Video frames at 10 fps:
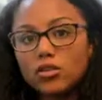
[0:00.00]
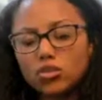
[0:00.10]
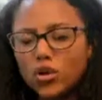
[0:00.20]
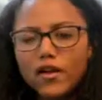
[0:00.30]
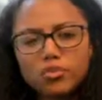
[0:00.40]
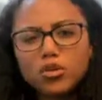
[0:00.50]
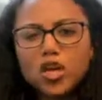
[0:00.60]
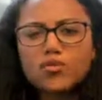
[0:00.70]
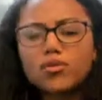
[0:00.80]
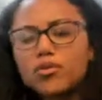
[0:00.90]
So you have to be
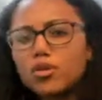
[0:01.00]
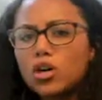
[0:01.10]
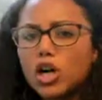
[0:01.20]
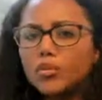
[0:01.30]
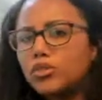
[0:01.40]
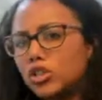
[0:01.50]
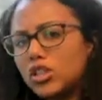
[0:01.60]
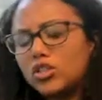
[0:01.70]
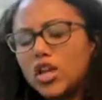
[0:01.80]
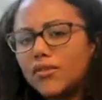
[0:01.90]
careful with your carbs, just
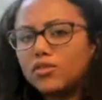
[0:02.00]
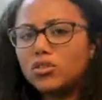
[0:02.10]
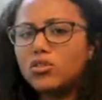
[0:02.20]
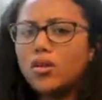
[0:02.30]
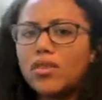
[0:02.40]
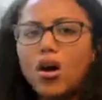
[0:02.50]
like you have to do with